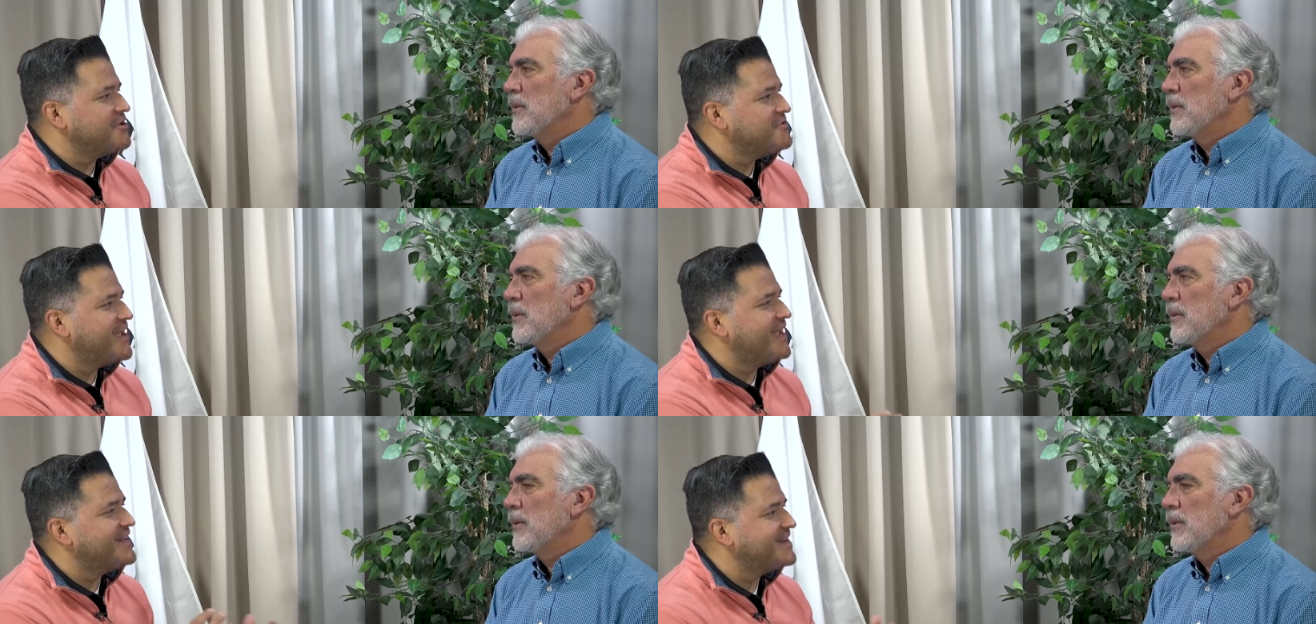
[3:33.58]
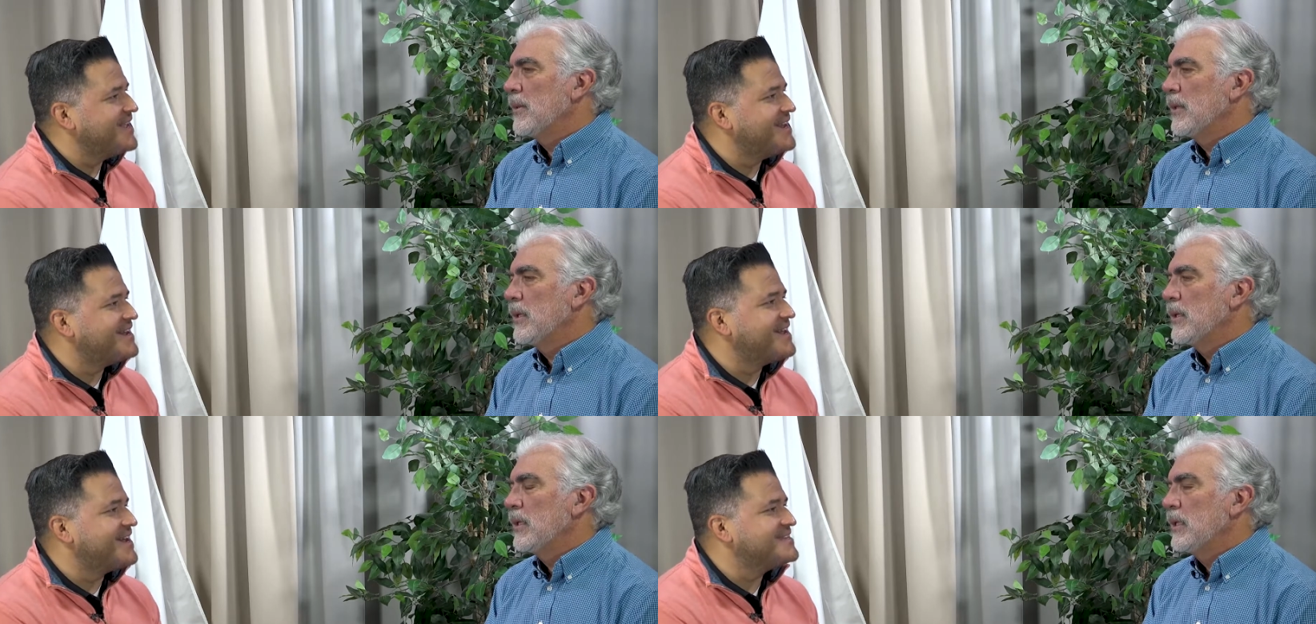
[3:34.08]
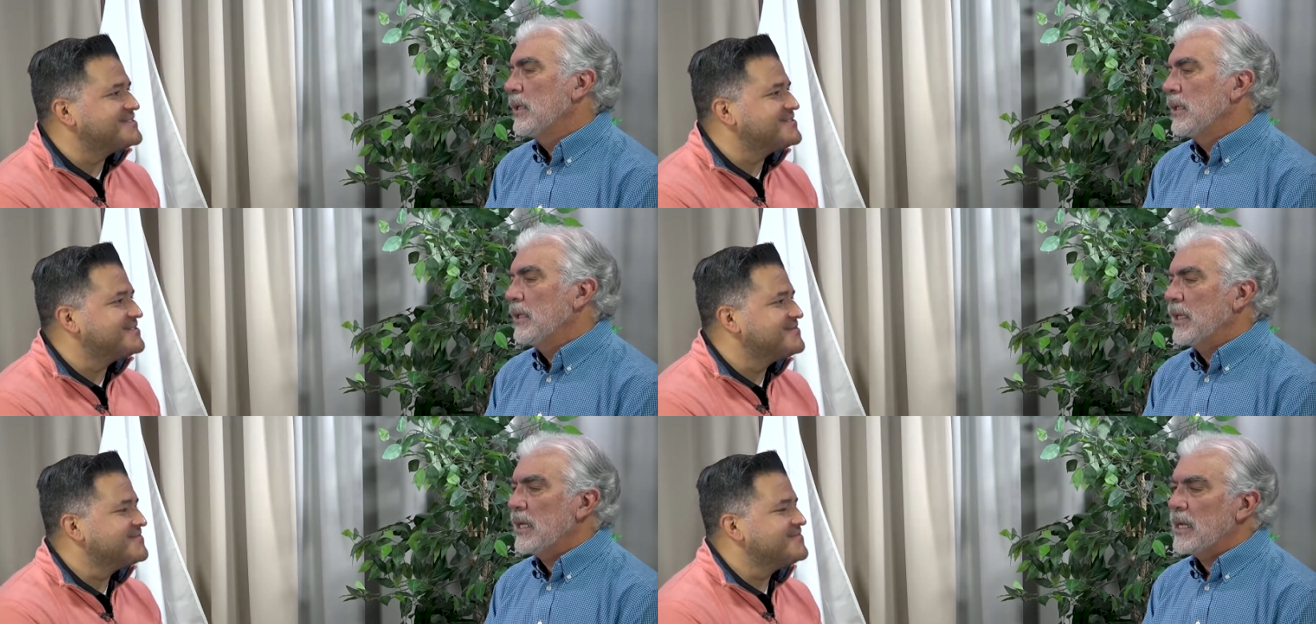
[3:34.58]
Speaker 1: you can and cannot answer.
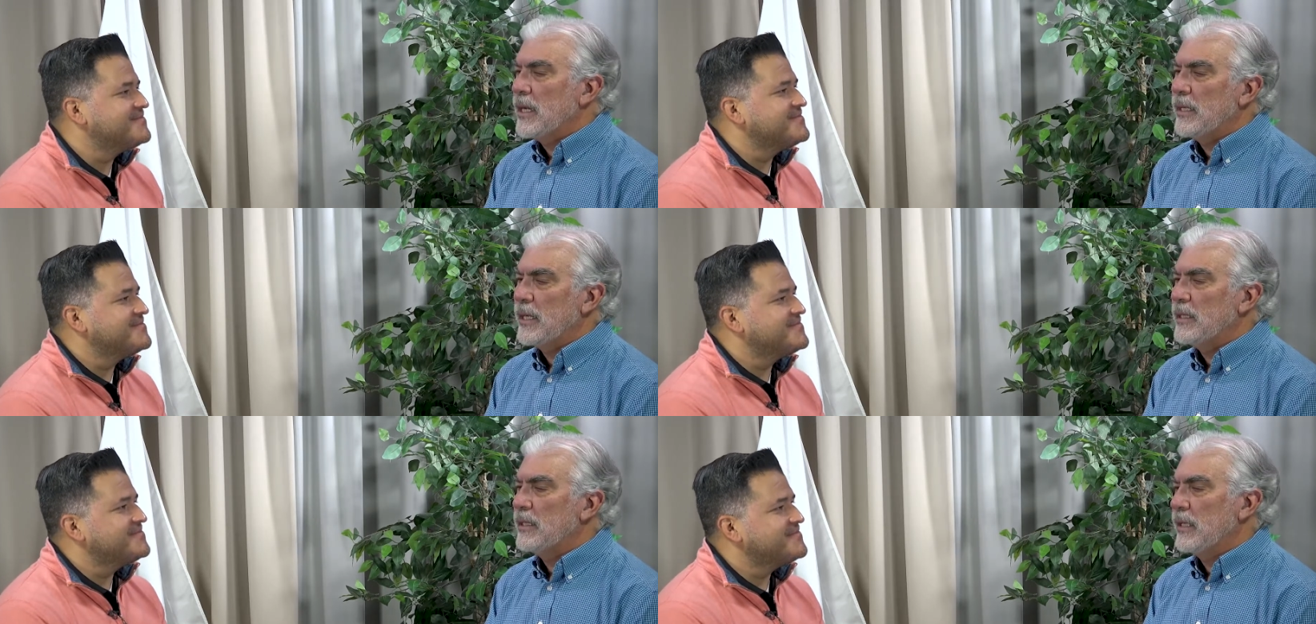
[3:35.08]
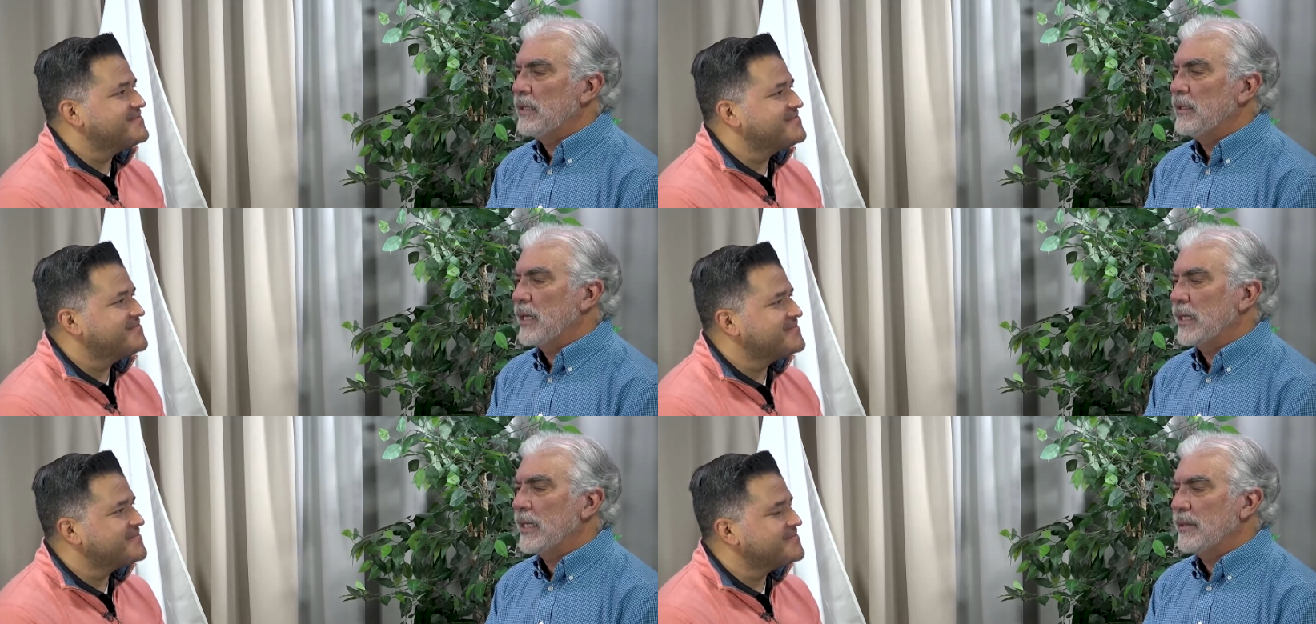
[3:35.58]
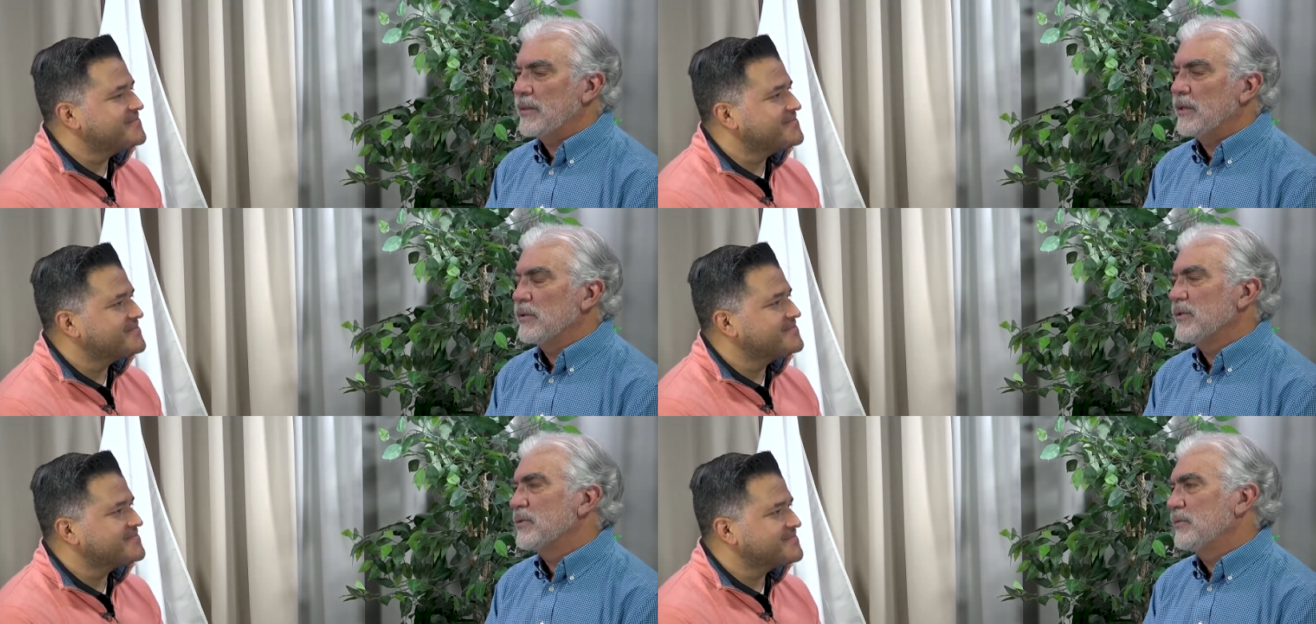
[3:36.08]
Speaker 2: Yeah, and I, and I get
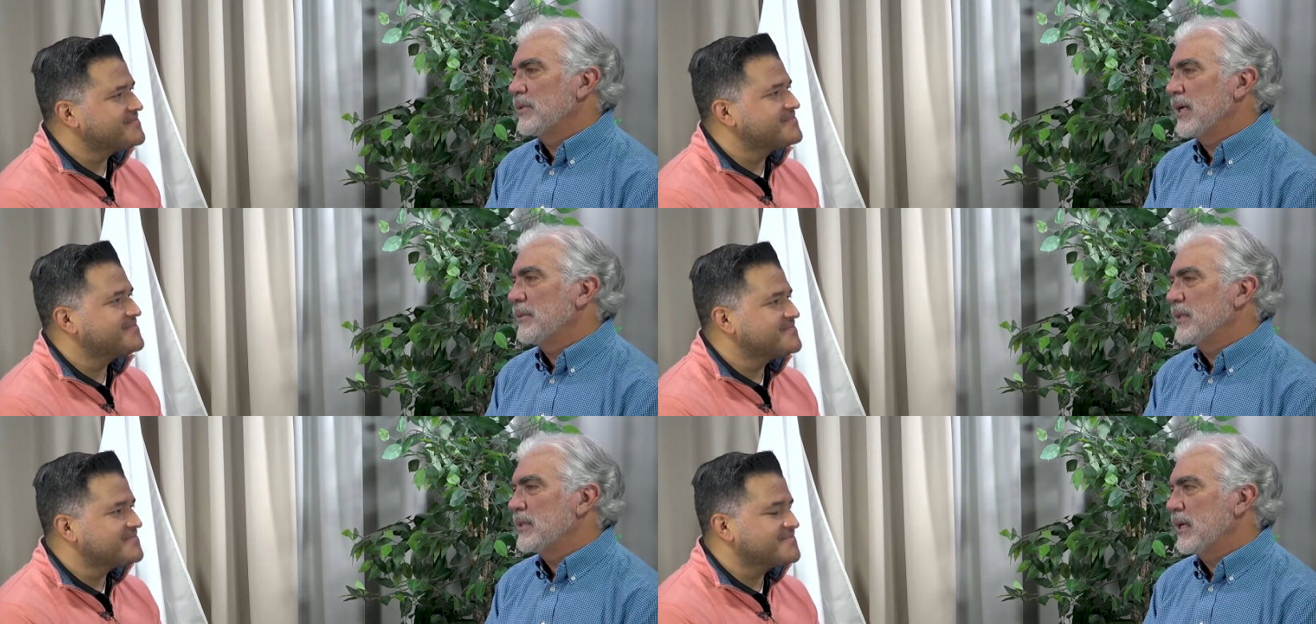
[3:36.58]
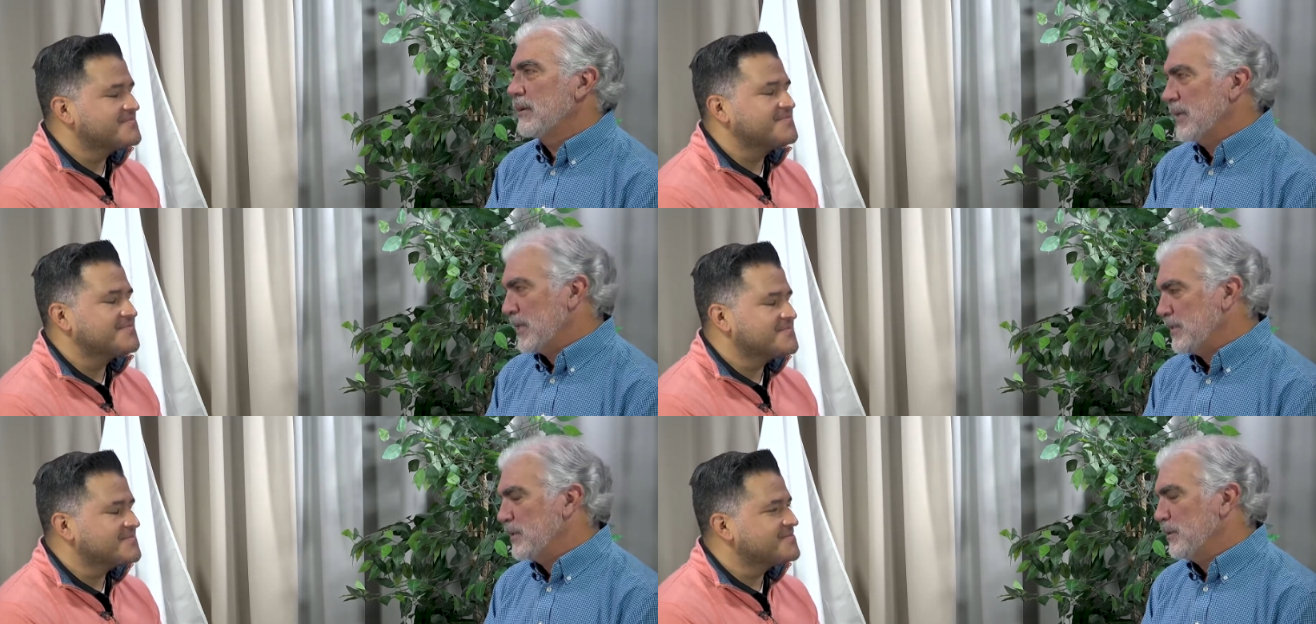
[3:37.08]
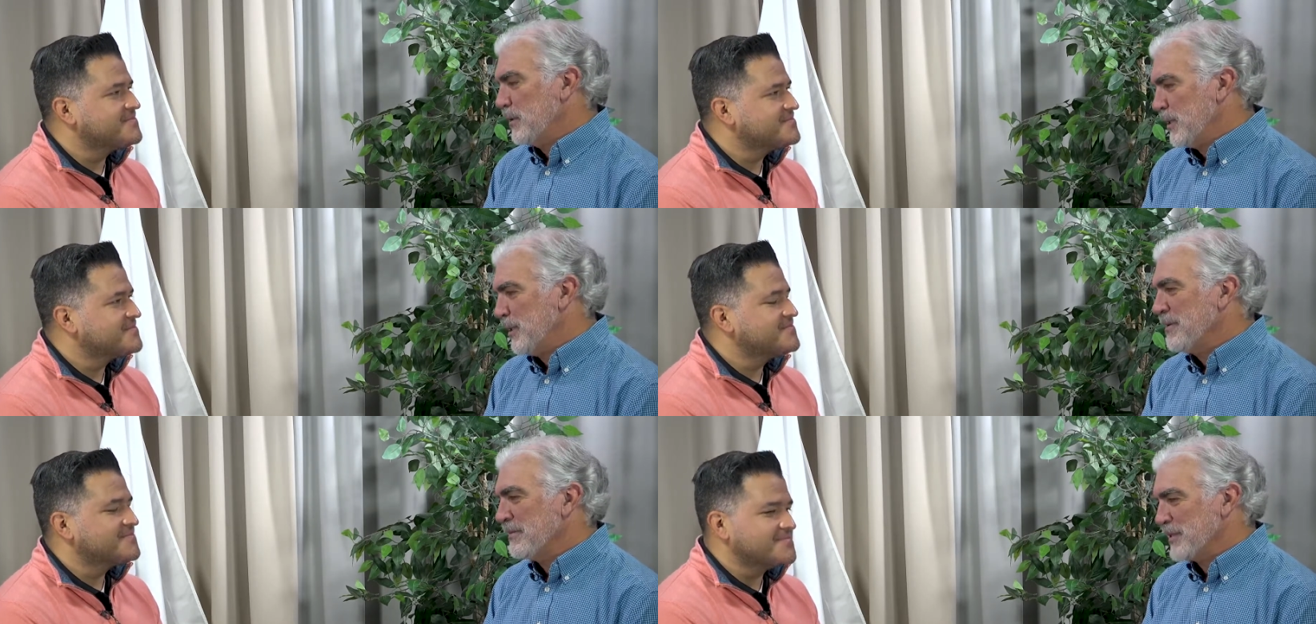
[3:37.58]
those from time to time, as you
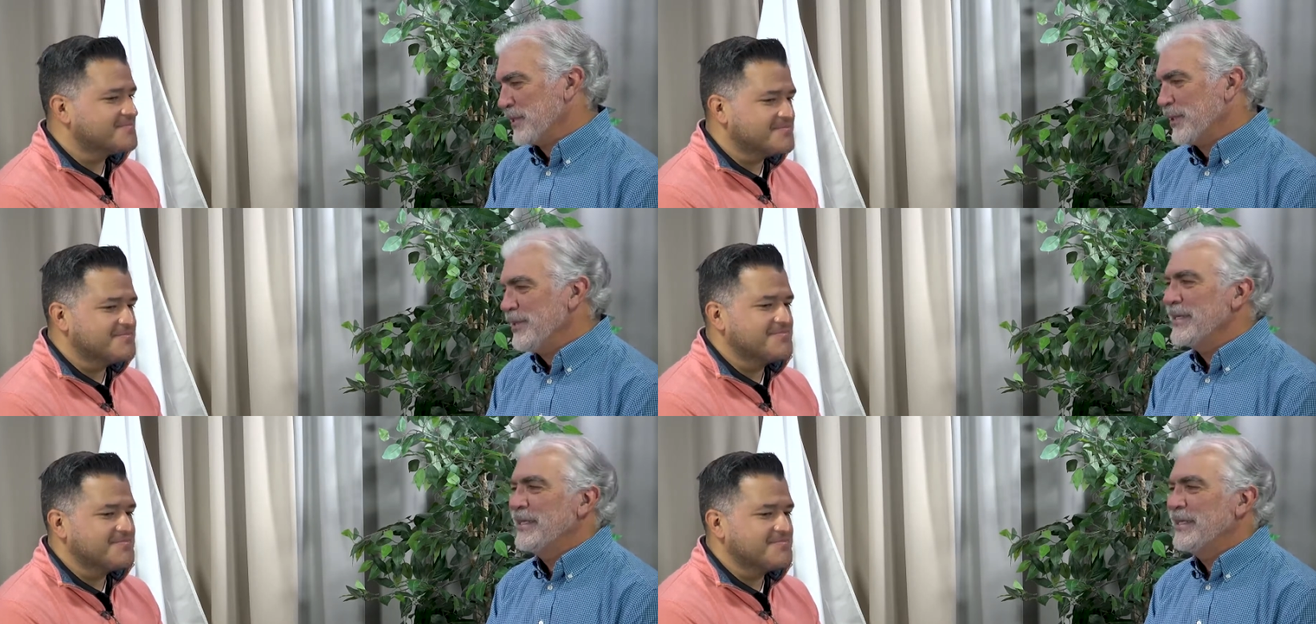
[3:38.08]
do, I'm mm-hmm. sure.